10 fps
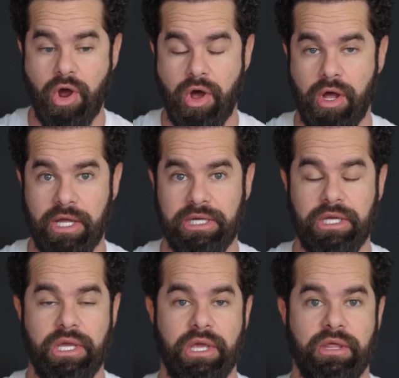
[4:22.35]
on
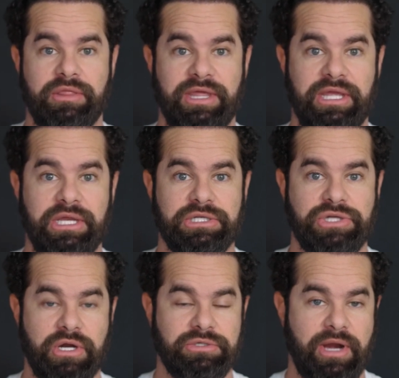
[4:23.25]
the
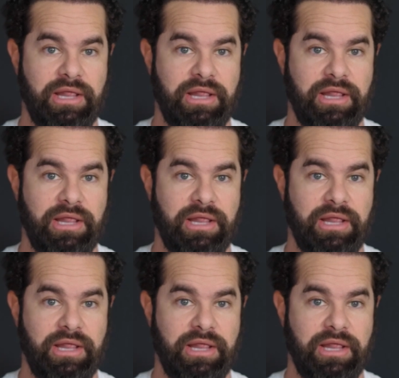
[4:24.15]
Dr.